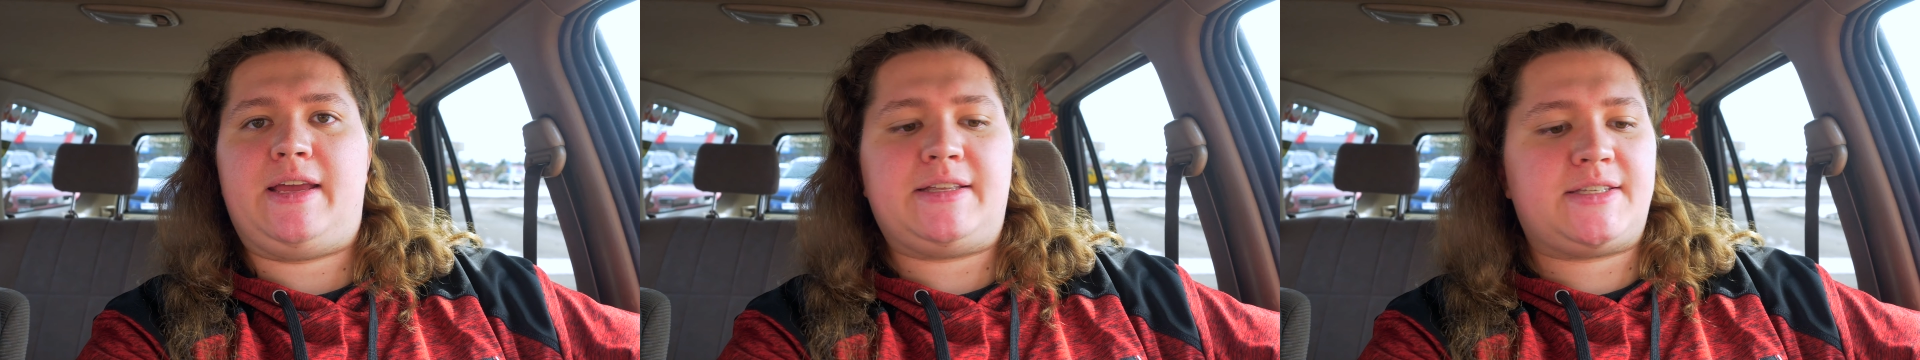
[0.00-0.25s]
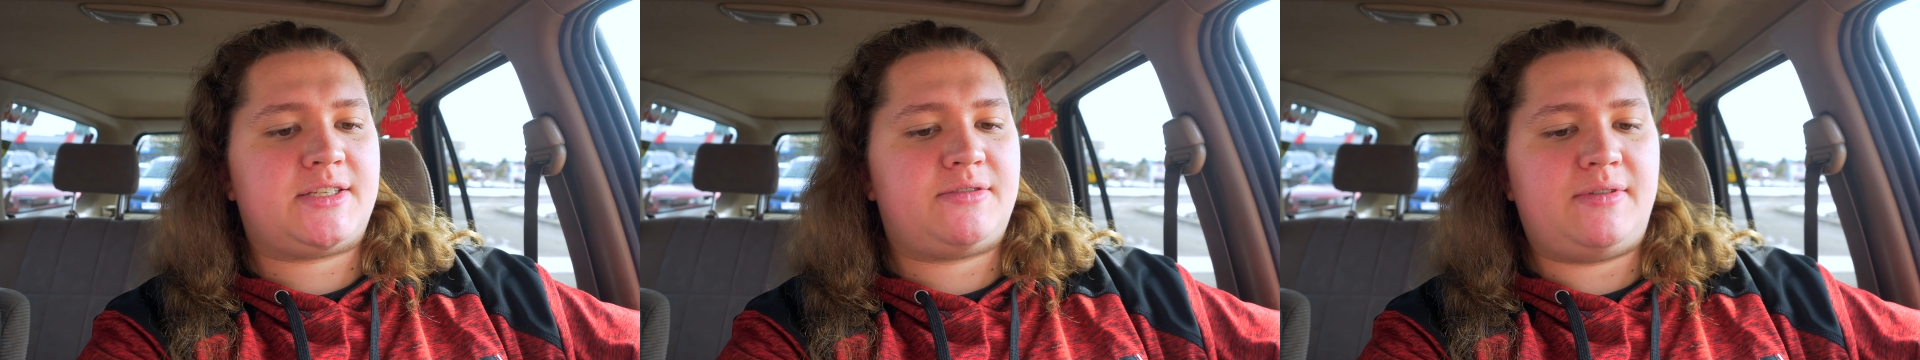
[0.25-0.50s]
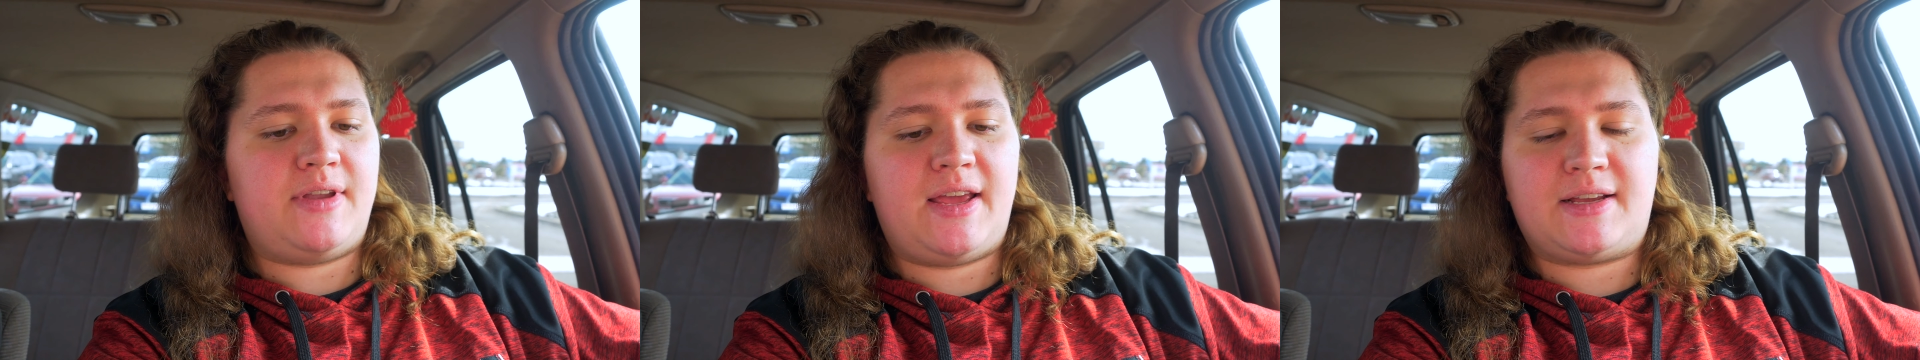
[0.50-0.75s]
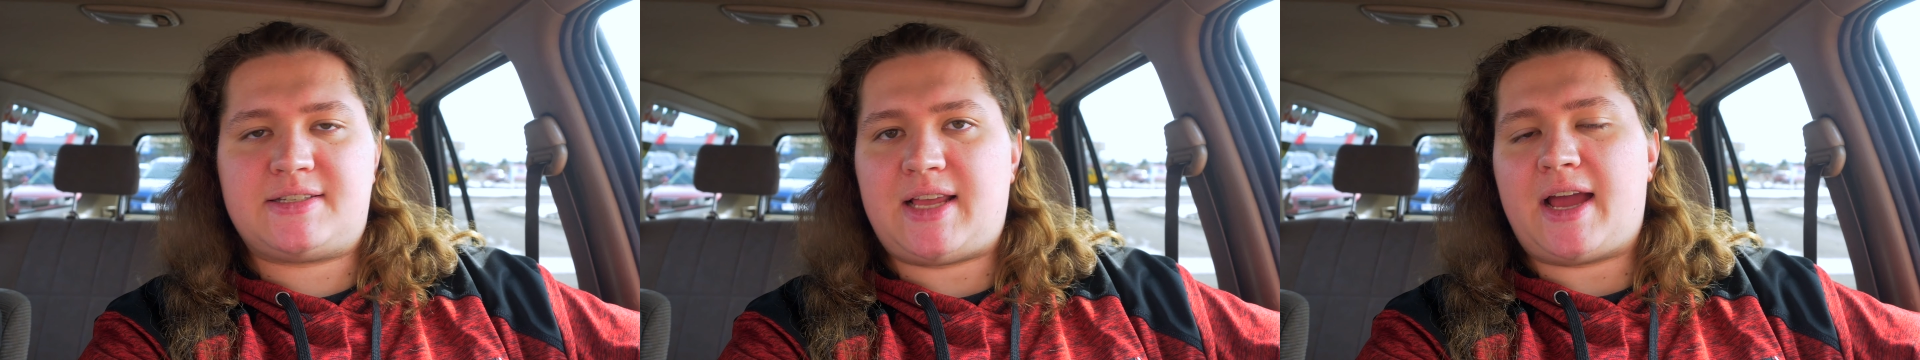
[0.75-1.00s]
It's
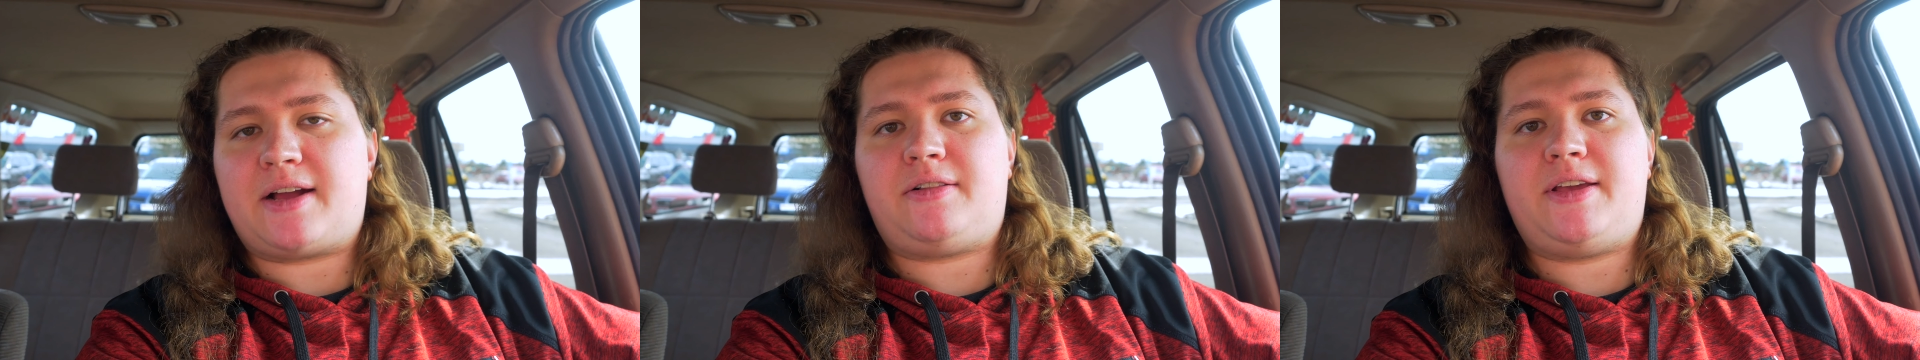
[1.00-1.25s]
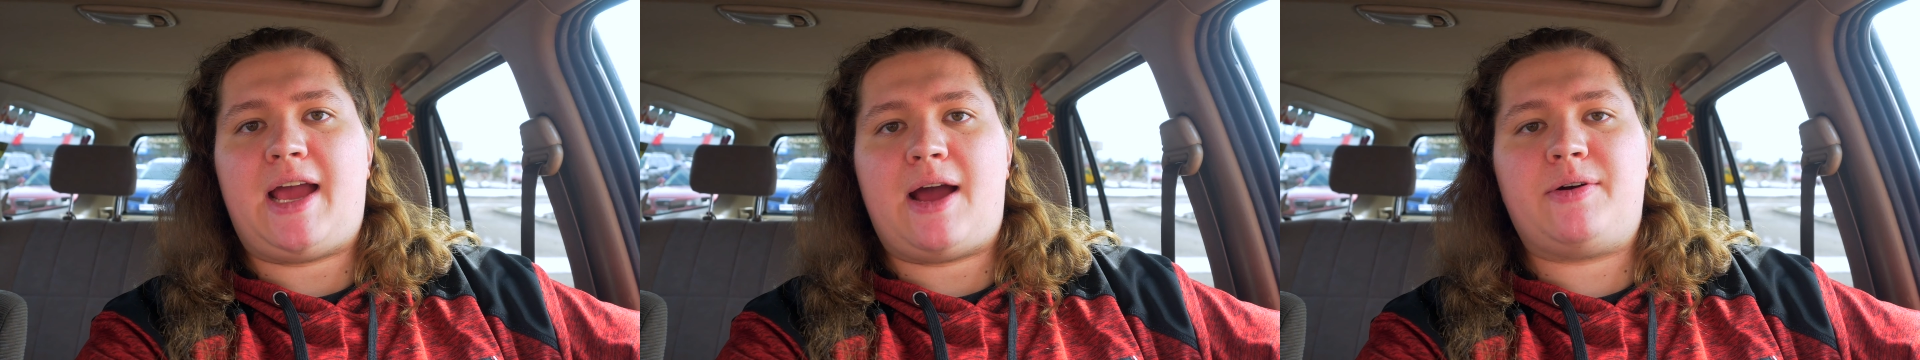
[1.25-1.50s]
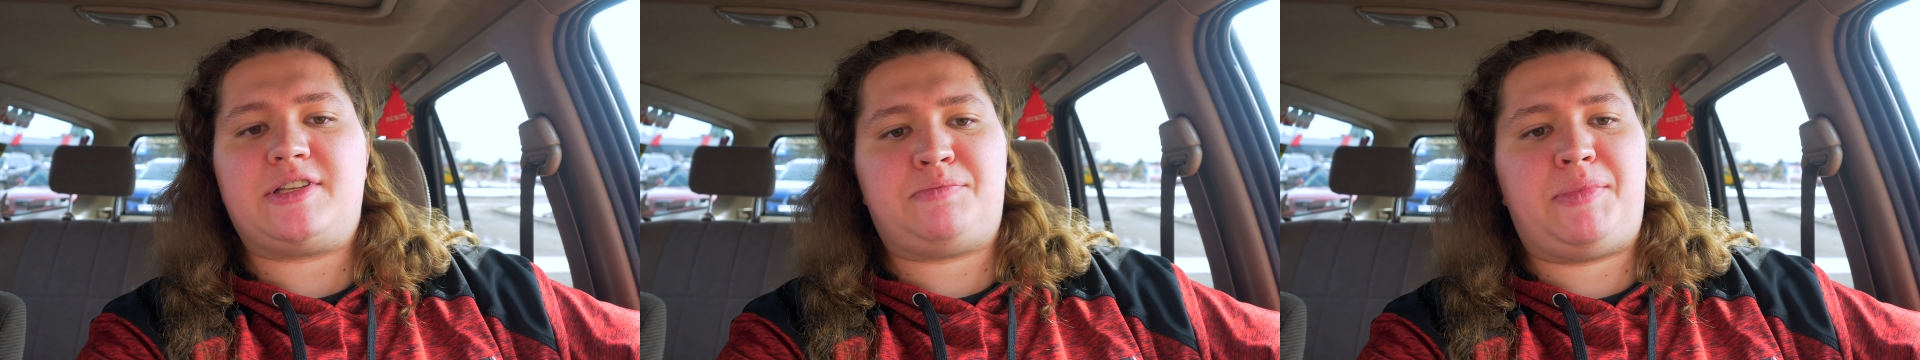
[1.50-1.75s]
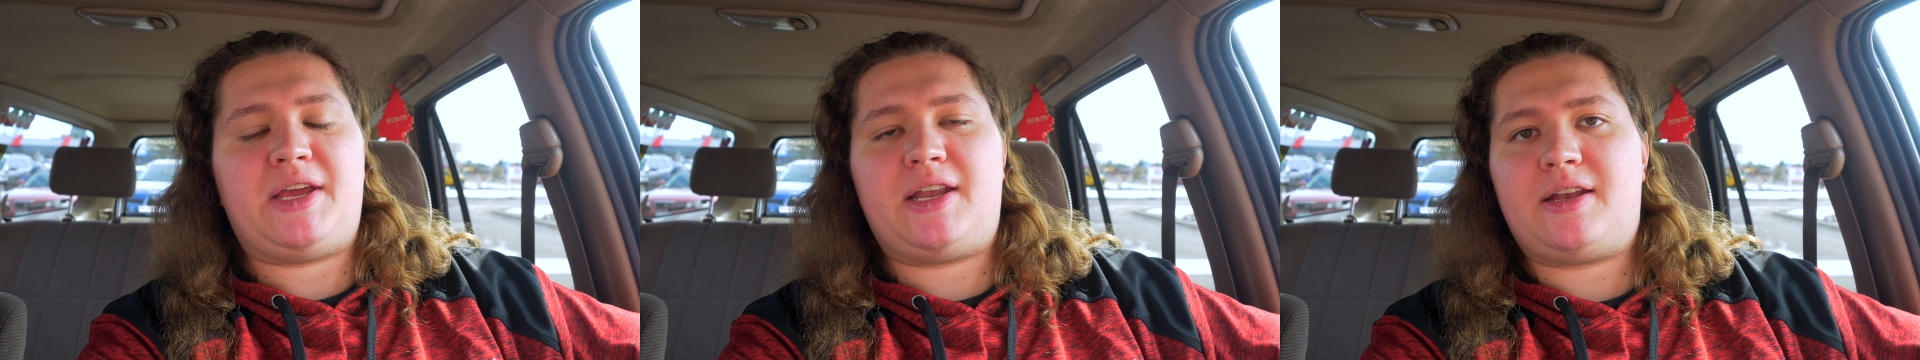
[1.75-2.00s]
exactly how it's
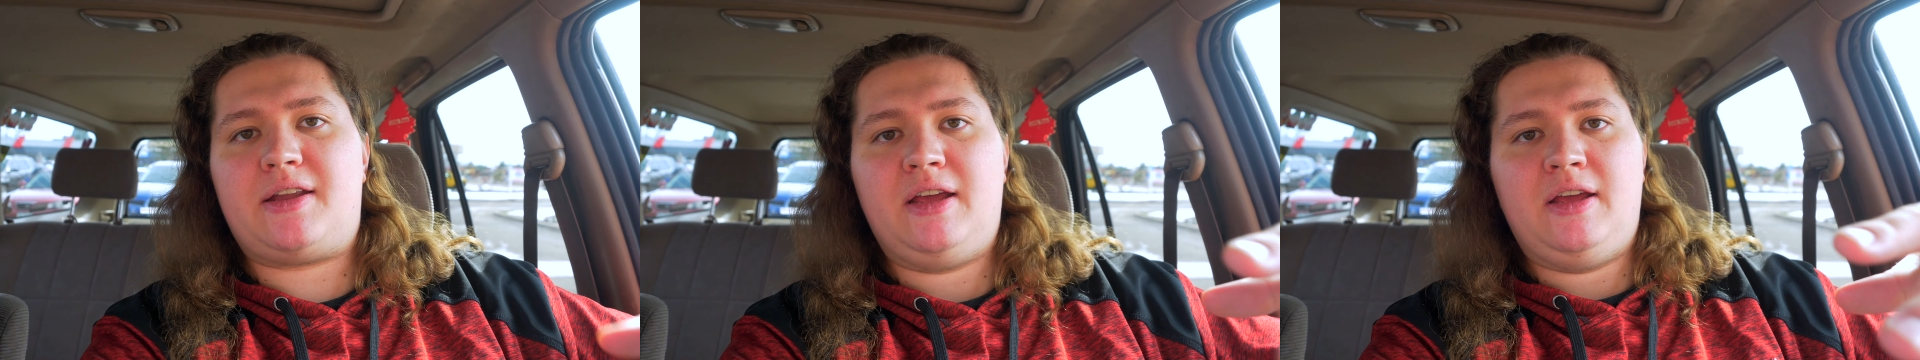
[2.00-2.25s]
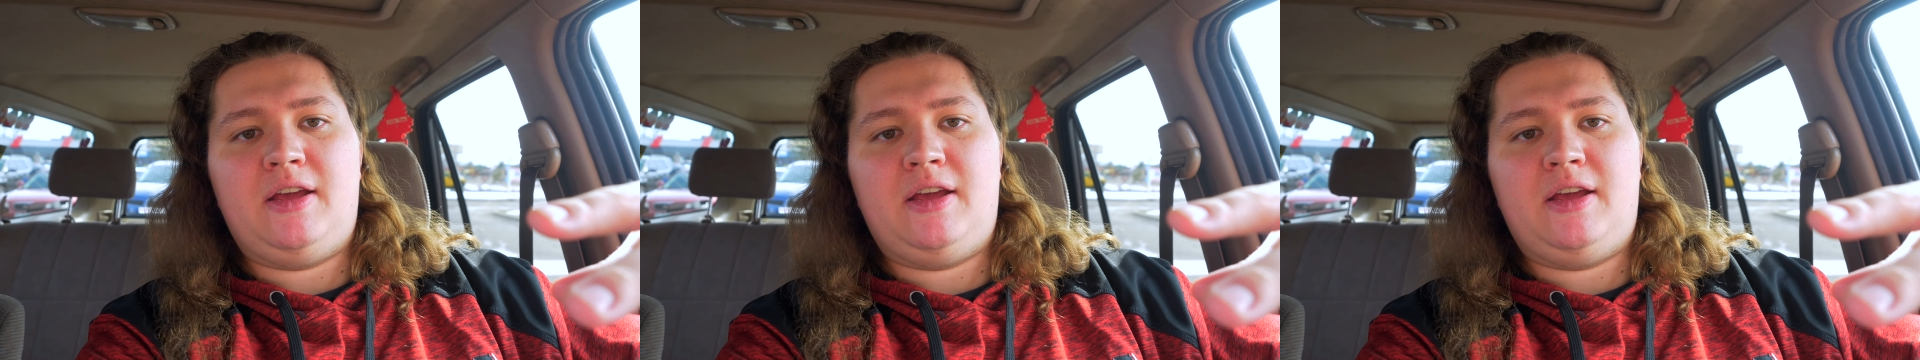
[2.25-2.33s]
been